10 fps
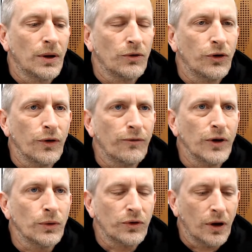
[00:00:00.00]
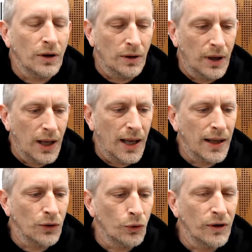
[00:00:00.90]
to the filter,
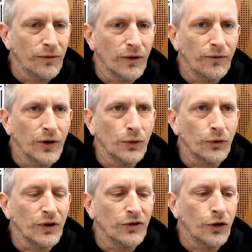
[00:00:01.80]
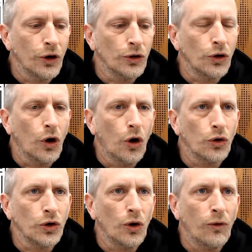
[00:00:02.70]
and or if the filter is turned on
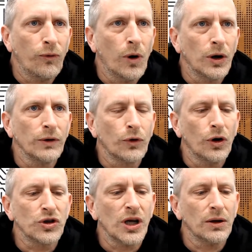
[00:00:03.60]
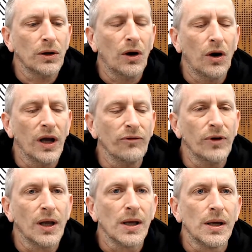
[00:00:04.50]
and off while you've got a channel live,
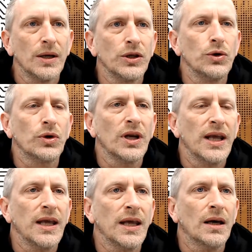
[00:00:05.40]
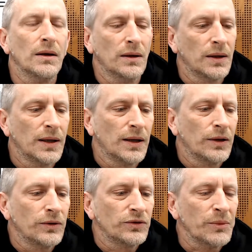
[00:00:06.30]
you can hear
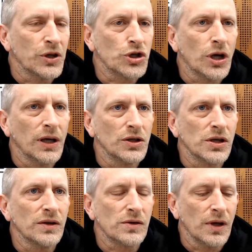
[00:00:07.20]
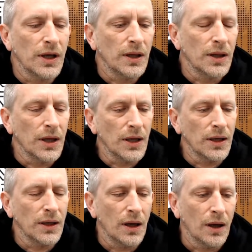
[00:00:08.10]
some of the changes in the